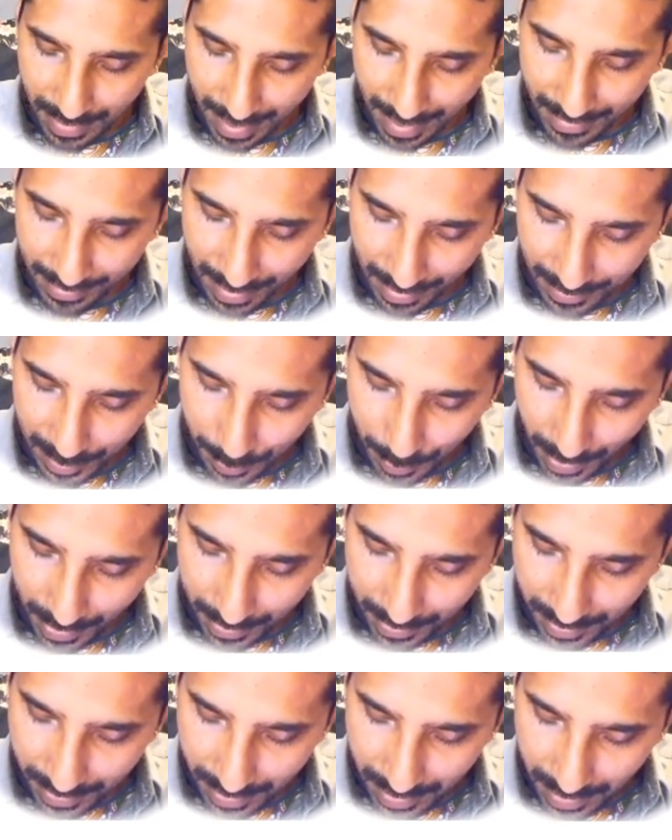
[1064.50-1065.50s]
and then
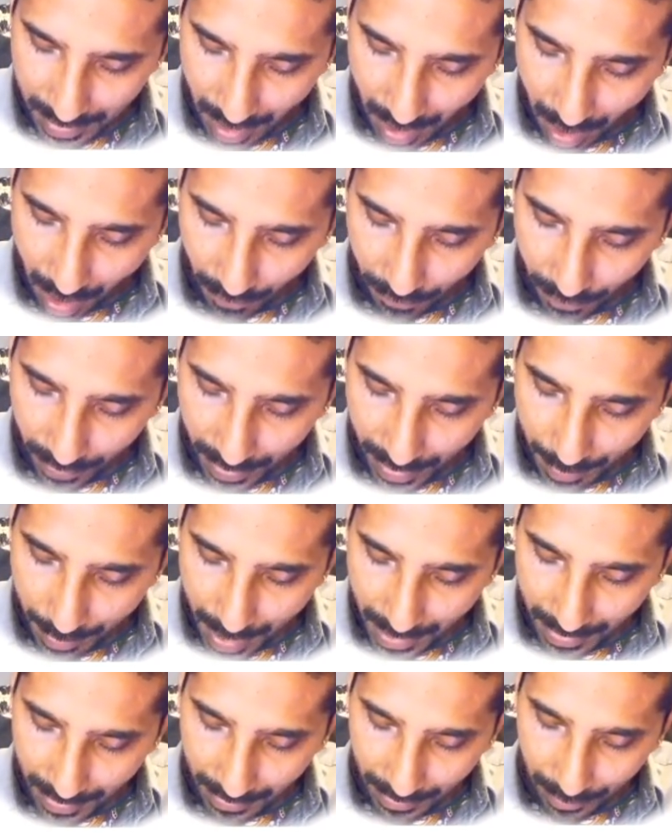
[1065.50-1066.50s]
spends half a day
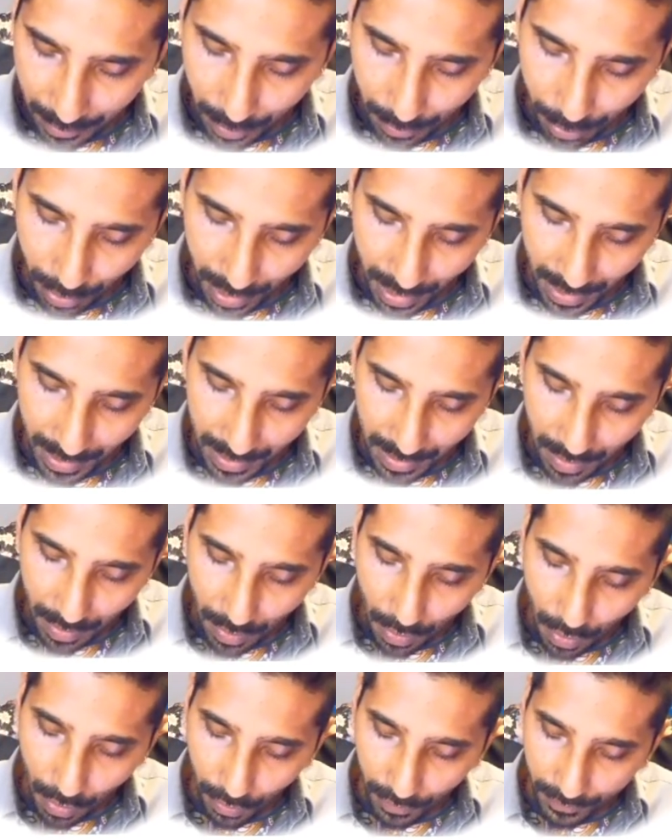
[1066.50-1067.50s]
making it look pretty.
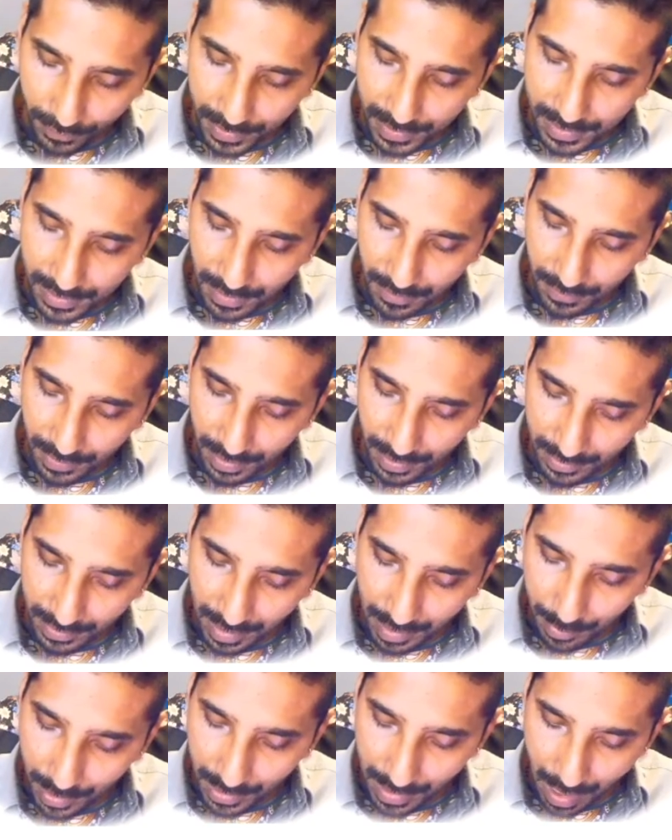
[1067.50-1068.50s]
All of this stuff then
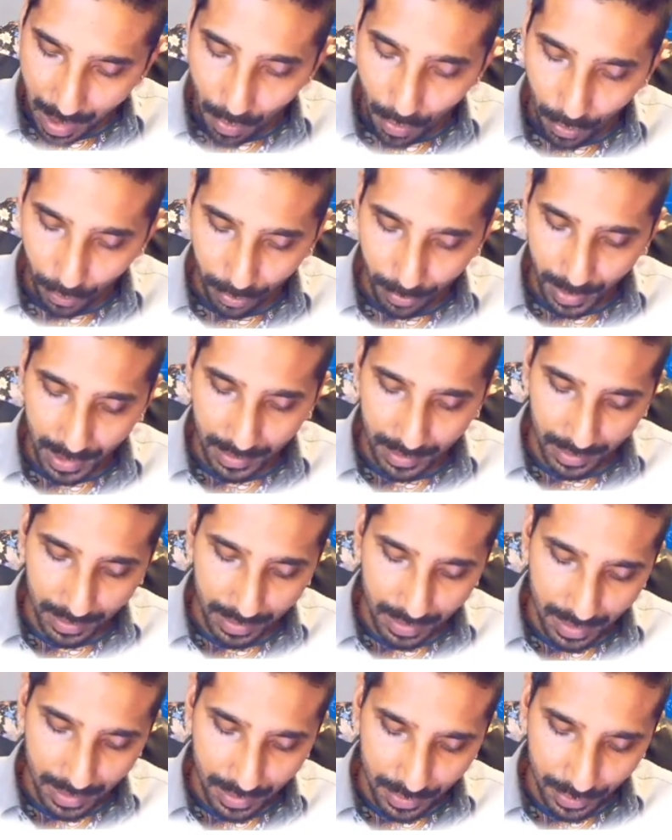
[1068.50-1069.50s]
can be now automated
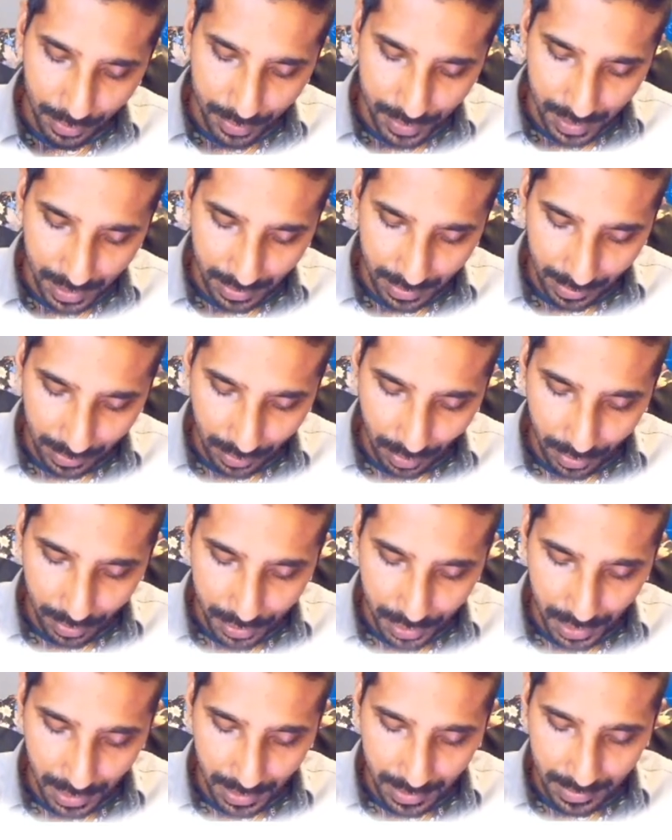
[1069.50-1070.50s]
using
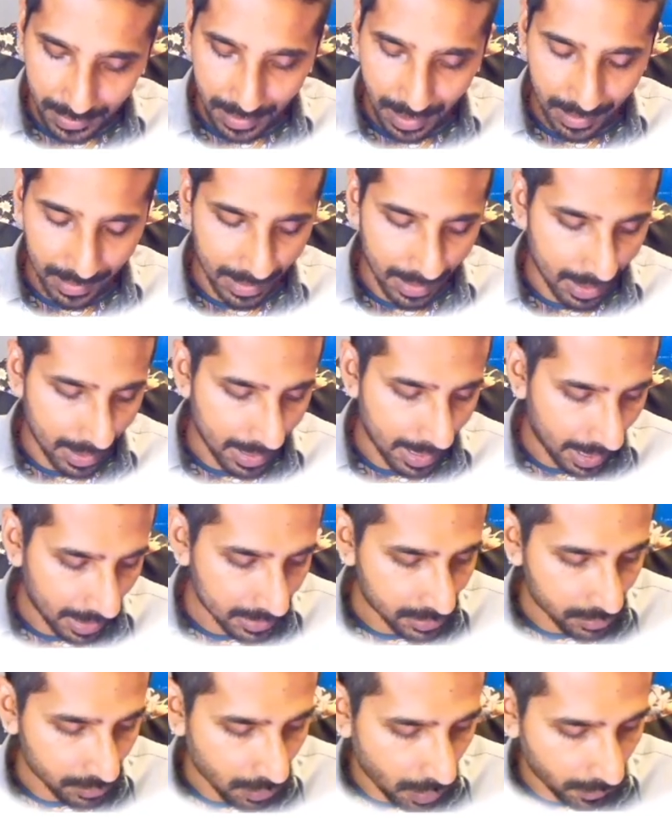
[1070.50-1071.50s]
technology that AI
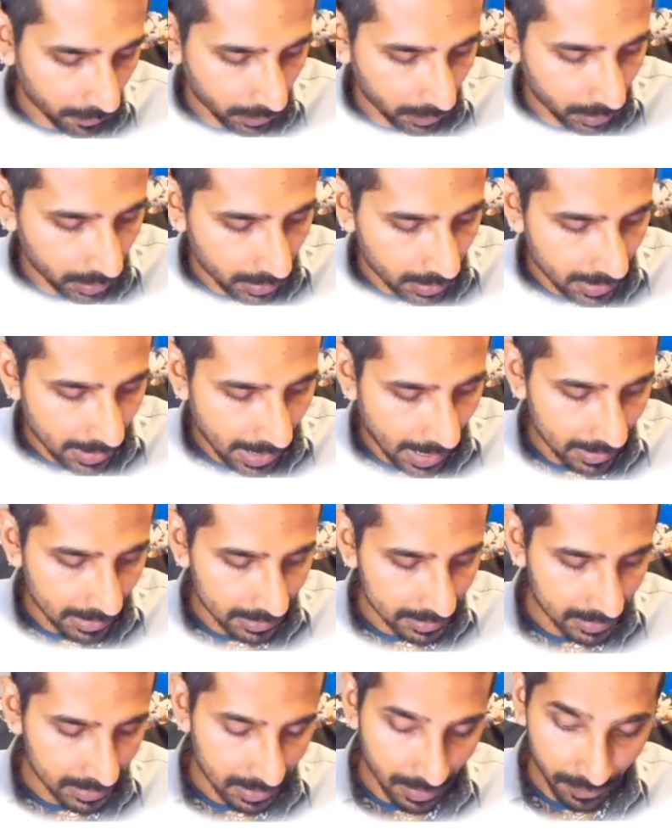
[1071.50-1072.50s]
has to offer, and
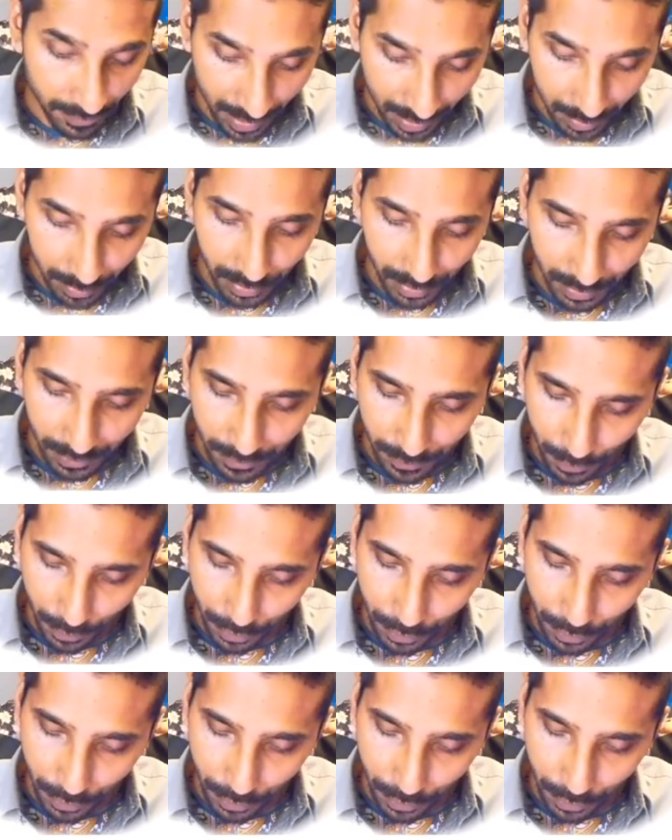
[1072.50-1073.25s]
it's available for